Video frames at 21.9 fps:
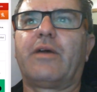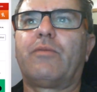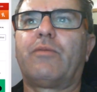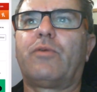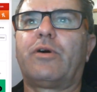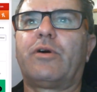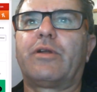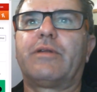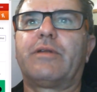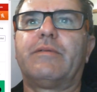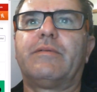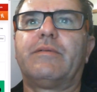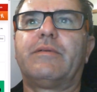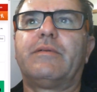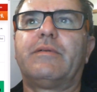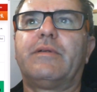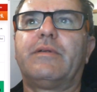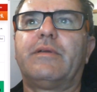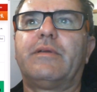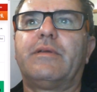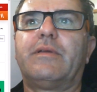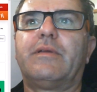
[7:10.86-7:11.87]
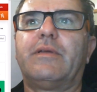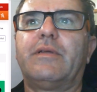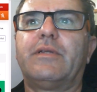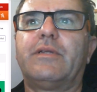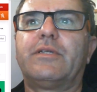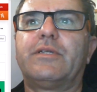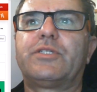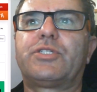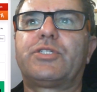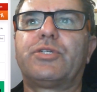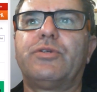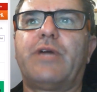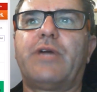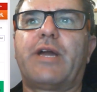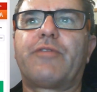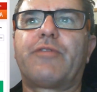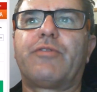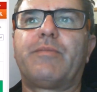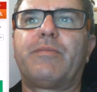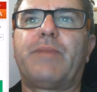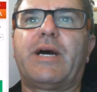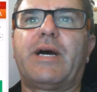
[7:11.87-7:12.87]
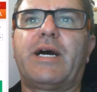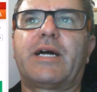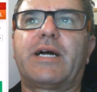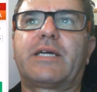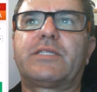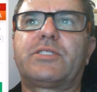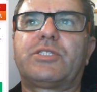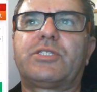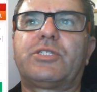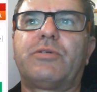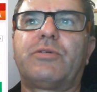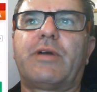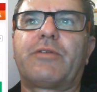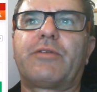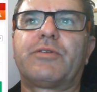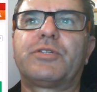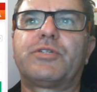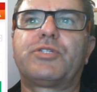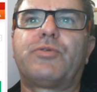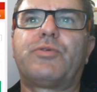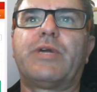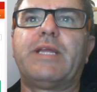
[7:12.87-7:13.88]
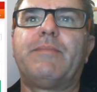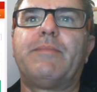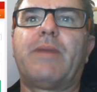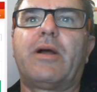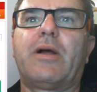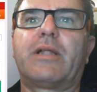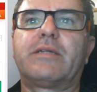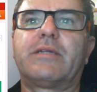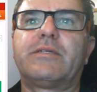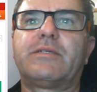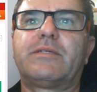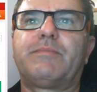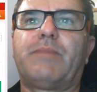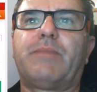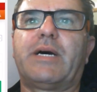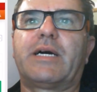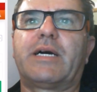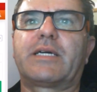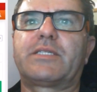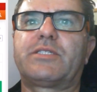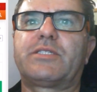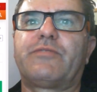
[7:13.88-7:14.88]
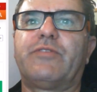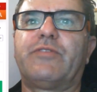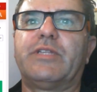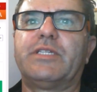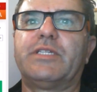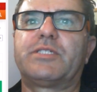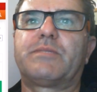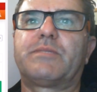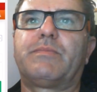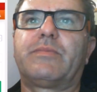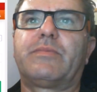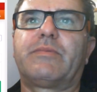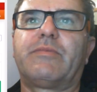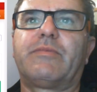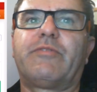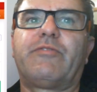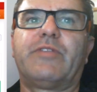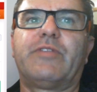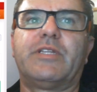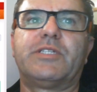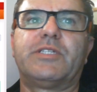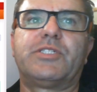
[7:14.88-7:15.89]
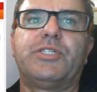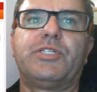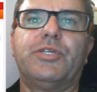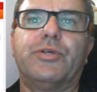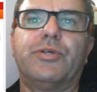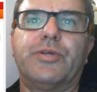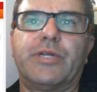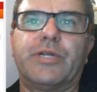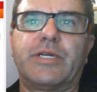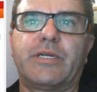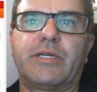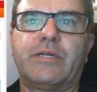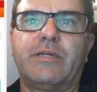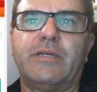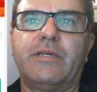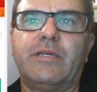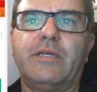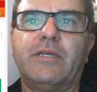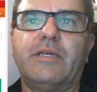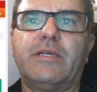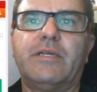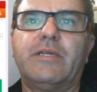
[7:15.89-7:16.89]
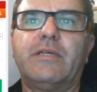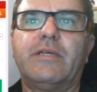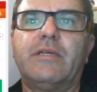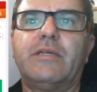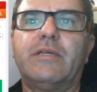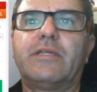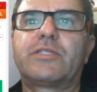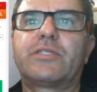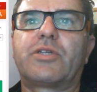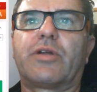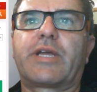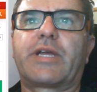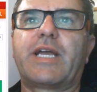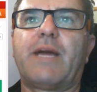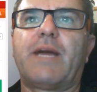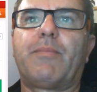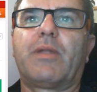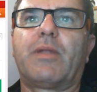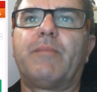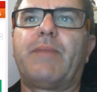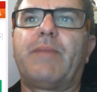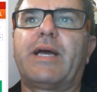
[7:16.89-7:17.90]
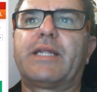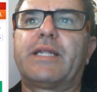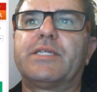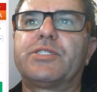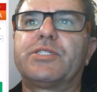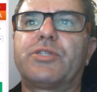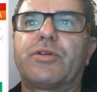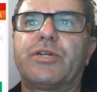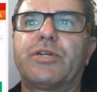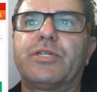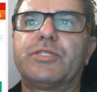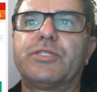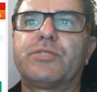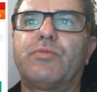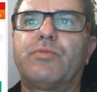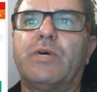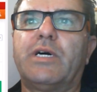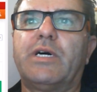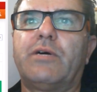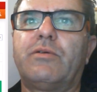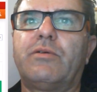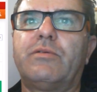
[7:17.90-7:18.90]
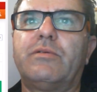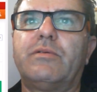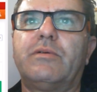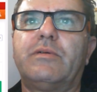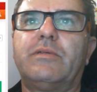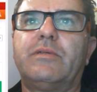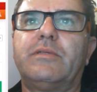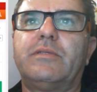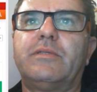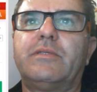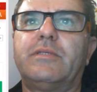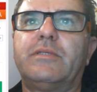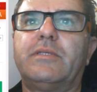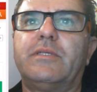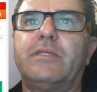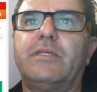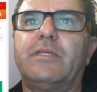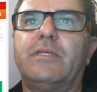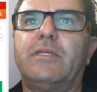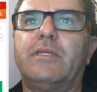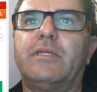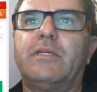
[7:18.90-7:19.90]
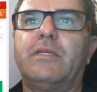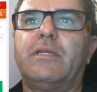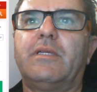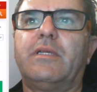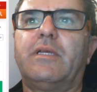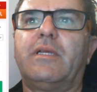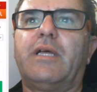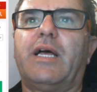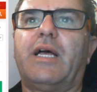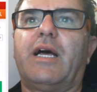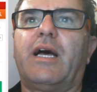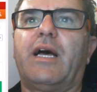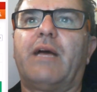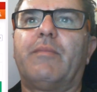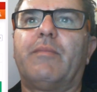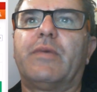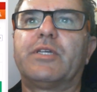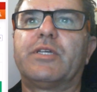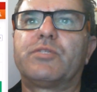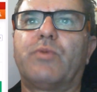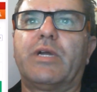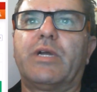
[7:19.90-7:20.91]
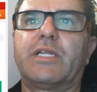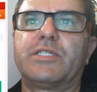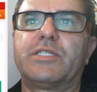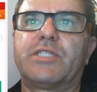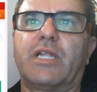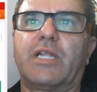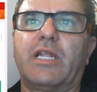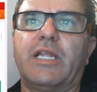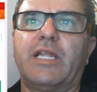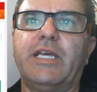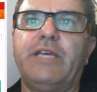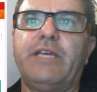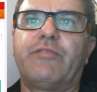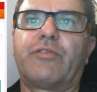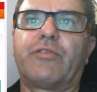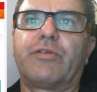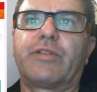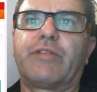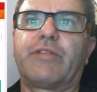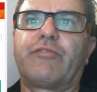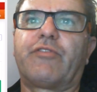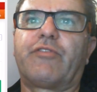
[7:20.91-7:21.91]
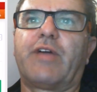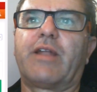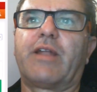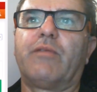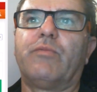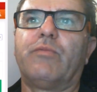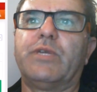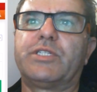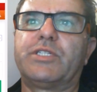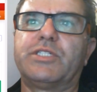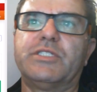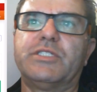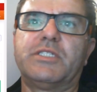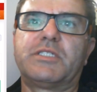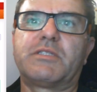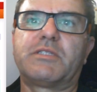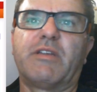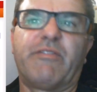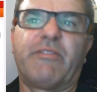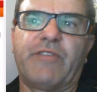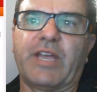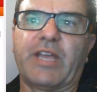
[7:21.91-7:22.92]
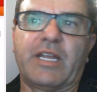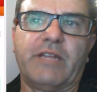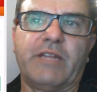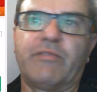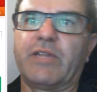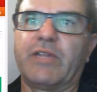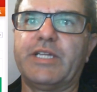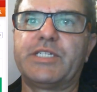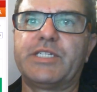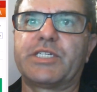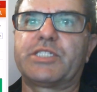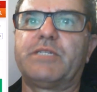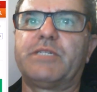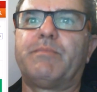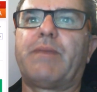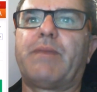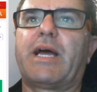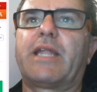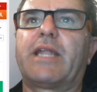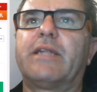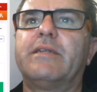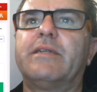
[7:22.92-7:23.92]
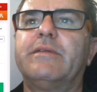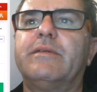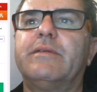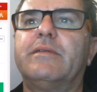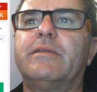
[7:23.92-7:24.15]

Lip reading: what? $200, $220 for this unit. It's got a couple of buttons on it as well as the lever at the front, which is effectively just a button,